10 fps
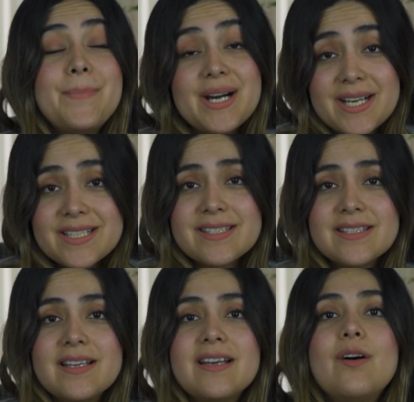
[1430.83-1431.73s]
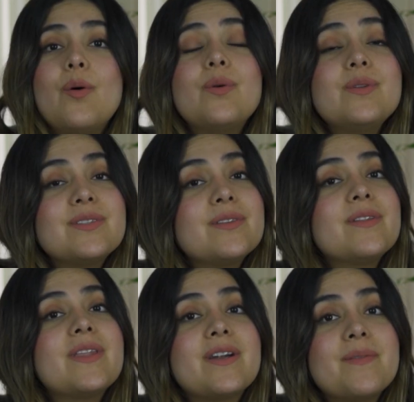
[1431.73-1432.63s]
But
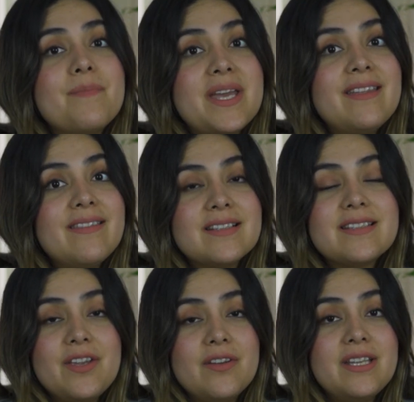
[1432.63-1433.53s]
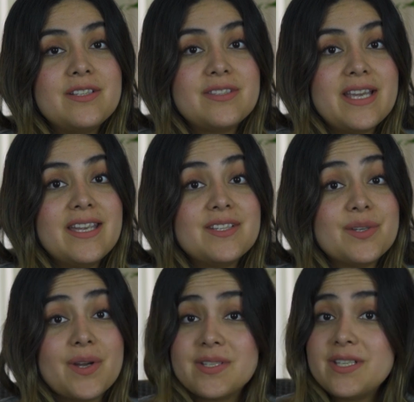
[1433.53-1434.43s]
also there are many things that you need to take
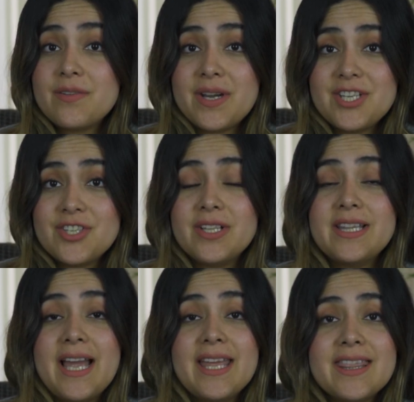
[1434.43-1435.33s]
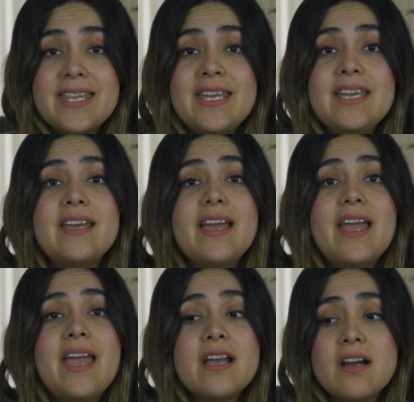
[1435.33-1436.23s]
into consideration, like the
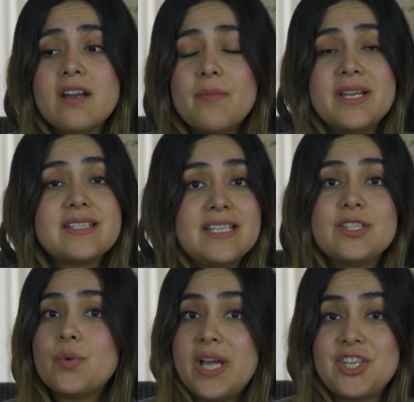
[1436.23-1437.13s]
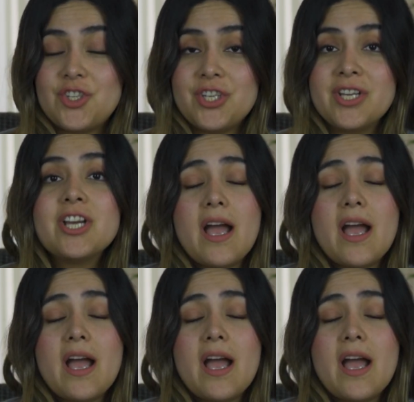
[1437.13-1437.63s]
economic situation.